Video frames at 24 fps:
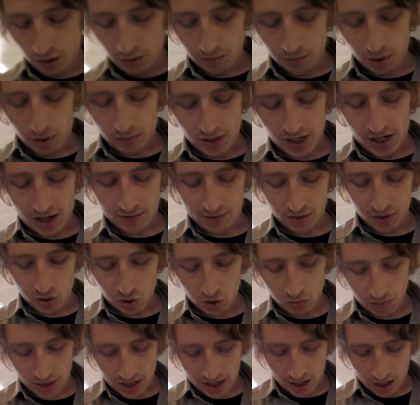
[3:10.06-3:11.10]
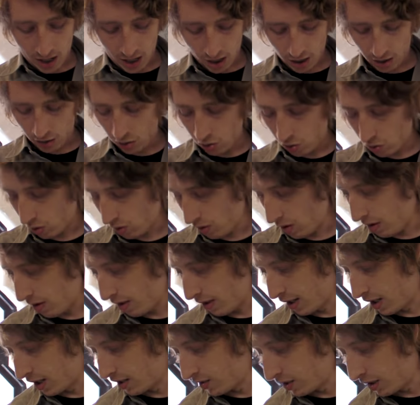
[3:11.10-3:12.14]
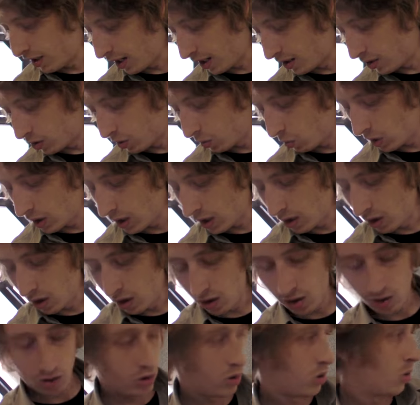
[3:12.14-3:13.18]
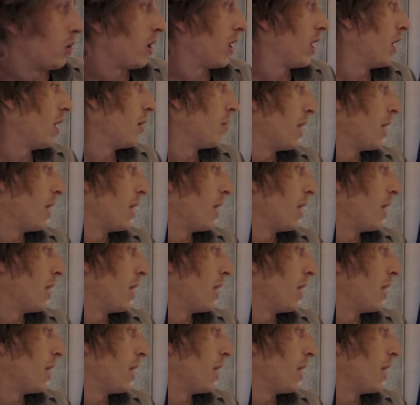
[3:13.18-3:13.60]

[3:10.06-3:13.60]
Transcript: probably average about 130 letters a week talking